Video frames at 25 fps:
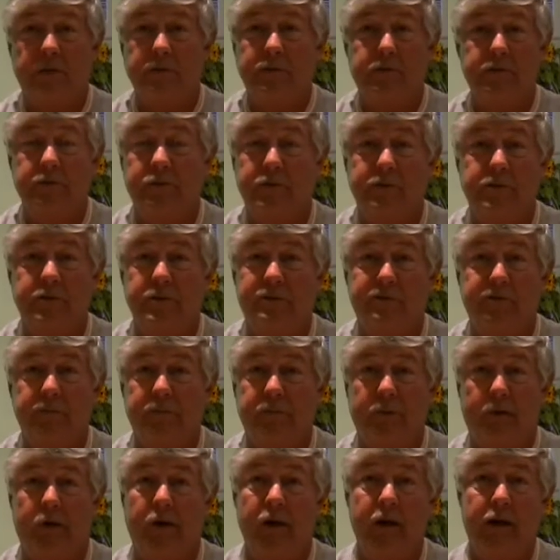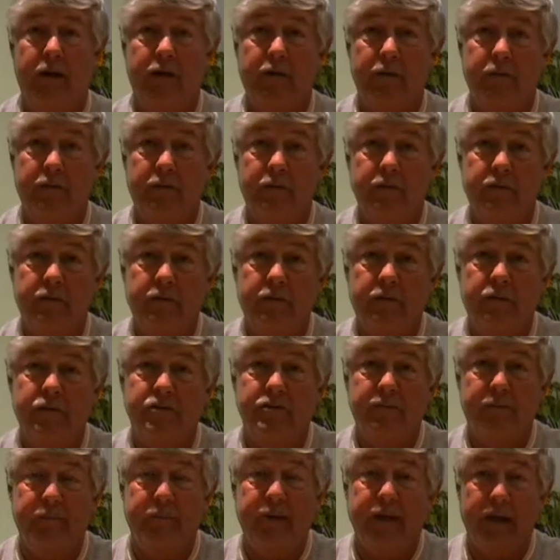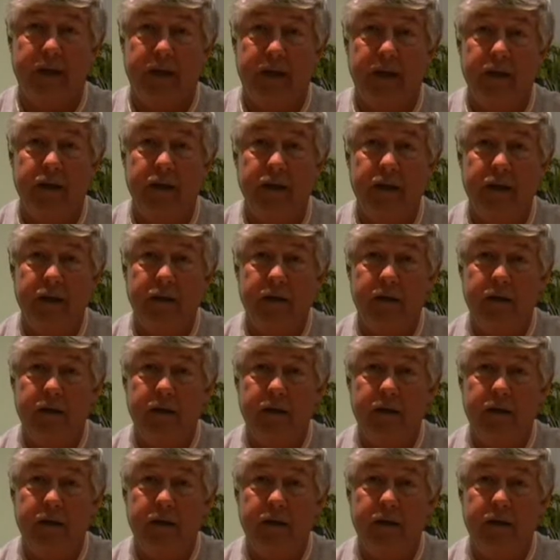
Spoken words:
Don't do it just for because of me.